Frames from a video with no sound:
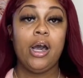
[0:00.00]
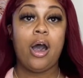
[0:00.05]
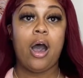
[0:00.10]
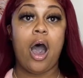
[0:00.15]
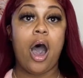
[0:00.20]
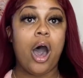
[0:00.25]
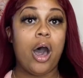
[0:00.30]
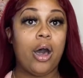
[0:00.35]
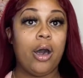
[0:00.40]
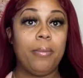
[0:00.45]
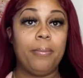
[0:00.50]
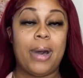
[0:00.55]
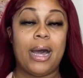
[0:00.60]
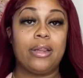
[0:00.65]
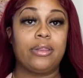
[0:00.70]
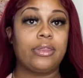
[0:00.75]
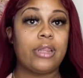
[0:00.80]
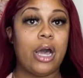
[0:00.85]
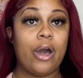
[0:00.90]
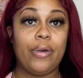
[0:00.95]
all
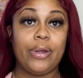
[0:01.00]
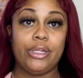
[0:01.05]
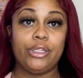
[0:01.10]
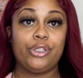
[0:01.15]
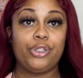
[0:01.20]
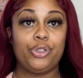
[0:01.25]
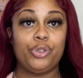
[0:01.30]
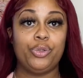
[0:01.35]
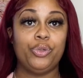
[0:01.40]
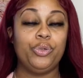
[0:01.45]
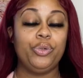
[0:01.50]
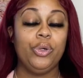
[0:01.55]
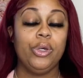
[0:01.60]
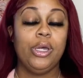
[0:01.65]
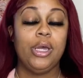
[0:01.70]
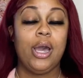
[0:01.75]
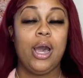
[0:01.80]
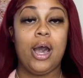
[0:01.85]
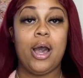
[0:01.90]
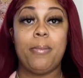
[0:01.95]
my thought into.
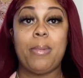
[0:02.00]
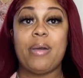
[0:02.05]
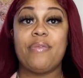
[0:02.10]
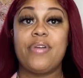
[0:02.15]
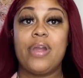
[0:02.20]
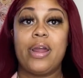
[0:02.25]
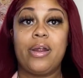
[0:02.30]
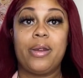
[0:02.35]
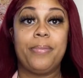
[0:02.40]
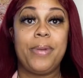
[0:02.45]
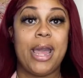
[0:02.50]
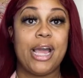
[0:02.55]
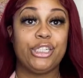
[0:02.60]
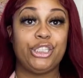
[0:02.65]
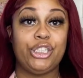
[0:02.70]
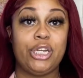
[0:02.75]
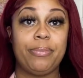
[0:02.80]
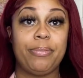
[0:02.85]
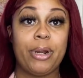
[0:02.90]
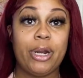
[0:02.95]
I'm a very
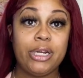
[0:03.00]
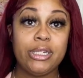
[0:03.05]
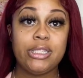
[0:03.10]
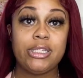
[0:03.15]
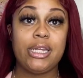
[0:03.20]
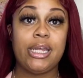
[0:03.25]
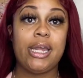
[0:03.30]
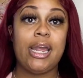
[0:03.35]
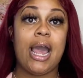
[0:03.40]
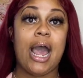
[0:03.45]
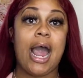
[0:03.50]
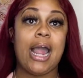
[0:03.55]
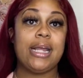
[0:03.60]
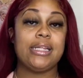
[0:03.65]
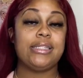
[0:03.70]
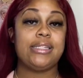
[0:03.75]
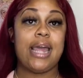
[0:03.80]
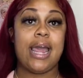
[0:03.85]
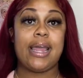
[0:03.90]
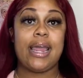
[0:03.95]
passionate person. I
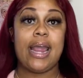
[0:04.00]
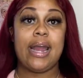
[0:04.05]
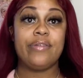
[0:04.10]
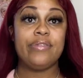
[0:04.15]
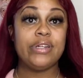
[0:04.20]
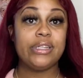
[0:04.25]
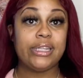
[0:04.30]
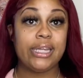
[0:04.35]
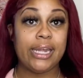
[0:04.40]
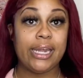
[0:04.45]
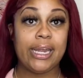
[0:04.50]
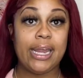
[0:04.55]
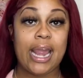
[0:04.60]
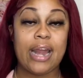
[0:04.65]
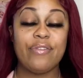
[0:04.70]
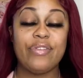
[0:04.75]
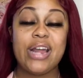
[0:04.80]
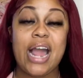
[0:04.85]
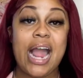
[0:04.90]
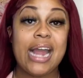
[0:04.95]
attack everything.
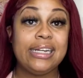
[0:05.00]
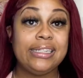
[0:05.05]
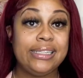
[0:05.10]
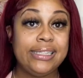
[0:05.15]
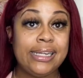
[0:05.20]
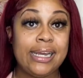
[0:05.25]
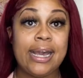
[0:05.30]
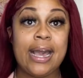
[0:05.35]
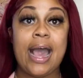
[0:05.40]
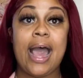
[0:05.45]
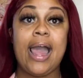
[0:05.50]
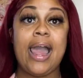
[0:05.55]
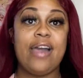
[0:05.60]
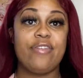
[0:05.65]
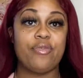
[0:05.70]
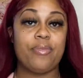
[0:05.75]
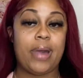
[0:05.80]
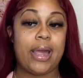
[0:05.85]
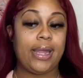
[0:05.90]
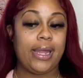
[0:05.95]
Every idea I have
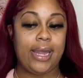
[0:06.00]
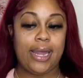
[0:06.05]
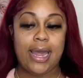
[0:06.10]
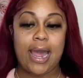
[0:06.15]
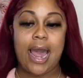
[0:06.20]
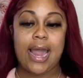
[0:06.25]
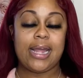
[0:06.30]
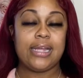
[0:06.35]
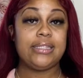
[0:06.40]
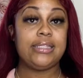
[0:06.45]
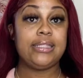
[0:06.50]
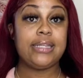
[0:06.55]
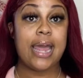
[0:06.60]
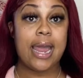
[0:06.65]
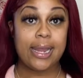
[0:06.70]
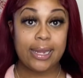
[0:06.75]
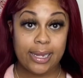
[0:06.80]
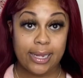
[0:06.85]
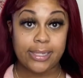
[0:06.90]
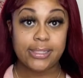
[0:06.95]
in my head, I
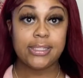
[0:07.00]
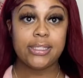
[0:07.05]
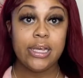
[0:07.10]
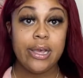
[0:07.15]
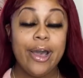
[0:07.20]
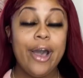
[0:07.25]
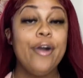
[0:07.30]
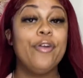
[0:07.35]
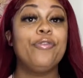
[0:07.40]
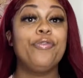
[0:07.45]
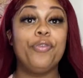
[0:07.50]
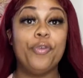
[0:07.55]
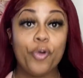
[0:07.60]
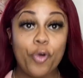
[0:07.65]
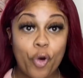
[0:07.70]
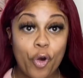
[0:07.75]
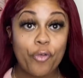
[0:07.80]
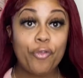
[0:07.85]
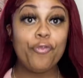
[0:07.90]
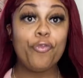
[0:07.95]
attack it
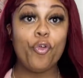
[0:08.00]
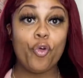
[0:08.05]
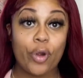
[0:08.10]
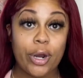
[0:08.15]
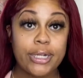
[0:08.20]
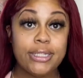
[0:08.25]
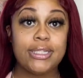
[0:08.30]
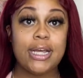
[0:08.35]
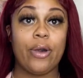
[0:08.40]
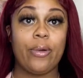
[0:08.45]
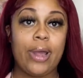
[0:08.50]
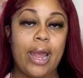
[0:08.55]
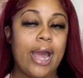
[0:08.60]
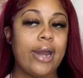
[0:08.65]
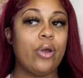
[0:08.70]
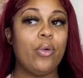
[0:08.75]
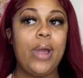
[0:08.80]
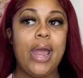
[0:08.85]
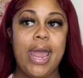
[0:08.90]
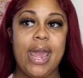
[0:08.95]
full force. Okay, I
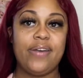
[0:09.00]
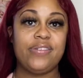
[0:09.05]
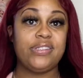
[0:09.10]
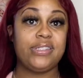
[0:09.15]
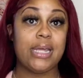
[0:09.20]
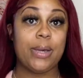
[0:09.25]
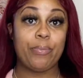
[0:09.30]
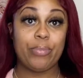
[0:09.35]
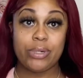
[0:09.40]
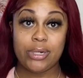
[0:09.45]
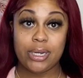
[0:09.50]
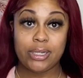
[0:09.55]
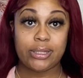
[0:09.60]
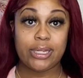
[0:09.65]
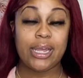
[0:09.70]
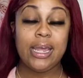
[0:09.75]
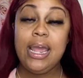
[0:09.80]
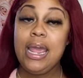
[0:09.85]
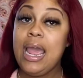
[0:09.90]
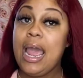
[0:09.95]
don't half step or
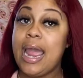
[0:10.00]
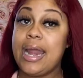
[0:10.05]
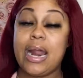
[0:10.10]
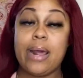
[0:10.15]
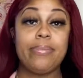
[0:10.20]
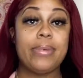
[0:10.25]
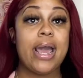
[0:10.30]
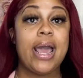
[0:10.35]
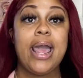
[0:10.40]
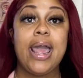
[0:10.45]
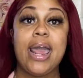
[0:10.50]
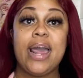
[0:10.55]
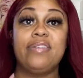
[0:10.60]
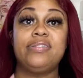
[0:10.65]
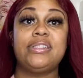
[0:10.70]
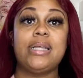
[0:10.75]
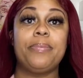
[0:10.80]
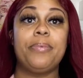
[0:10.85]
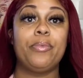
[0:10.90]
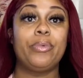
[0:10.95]
nothing. And I'm not
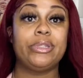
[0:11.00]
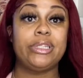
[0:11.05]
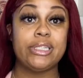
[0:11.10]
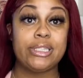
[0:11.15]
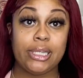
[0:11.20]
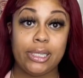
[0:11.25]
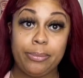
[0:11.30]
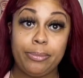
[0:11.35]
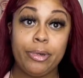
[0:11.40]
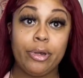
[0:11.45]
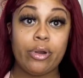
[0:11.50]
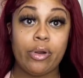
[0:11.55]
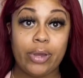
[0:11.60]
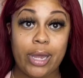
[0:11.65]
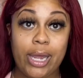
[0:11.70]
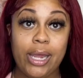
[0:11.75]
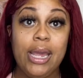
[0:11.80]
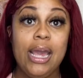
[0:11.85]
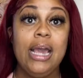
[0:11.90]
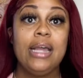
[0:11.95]
half stepping with this ebook,
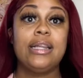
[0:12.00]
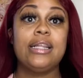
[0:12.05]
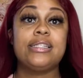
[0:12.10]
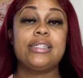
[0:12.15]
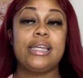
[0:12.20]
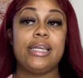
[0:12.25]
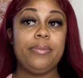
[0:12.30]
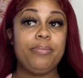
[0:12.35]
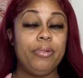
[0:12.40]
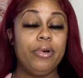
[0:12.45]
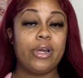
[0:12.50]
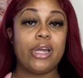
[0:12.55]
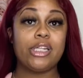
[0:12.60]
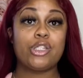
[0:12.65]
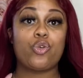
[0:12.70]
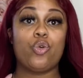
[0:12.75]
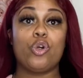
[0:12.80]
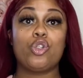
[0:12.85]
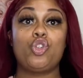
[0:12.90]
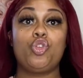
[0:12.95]
okay? This ebook
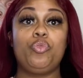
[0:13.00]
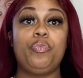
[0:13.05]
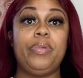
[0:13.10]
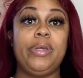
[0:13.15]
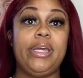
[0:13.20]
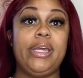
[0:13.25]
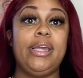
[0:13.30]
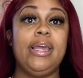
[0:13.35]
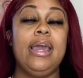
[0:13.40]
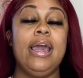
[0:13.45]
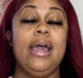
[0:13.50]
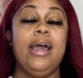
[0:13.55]
is going to be